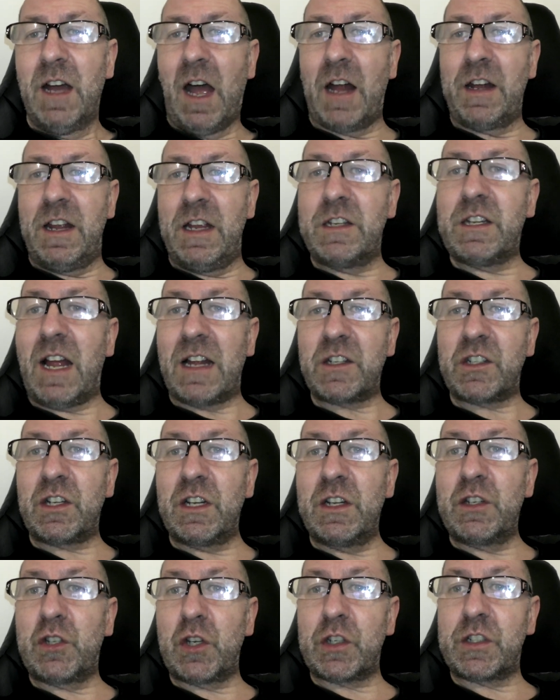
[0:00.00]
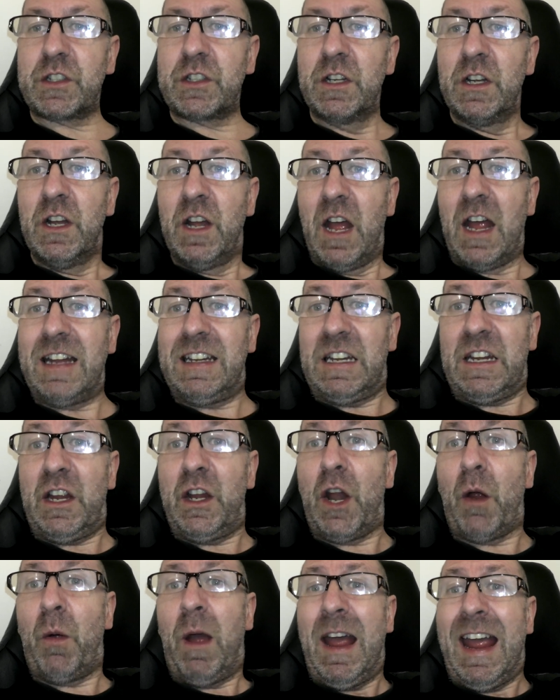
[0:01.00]
And he's actually just,
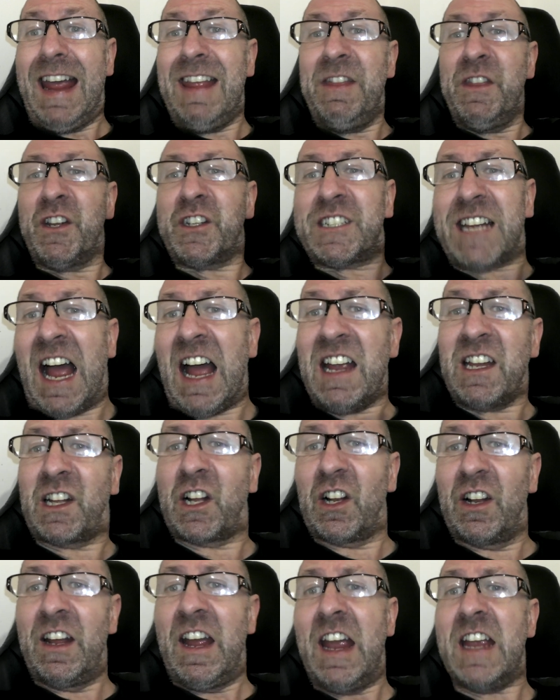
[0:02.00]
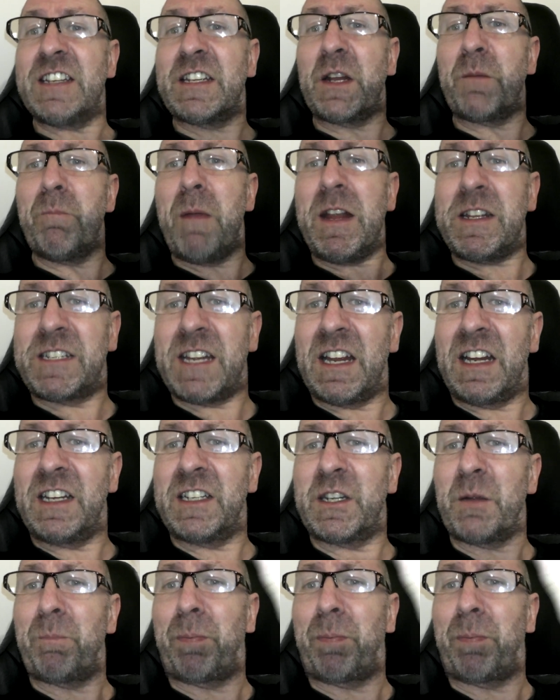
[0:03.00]
you know, in the title, he's admitting to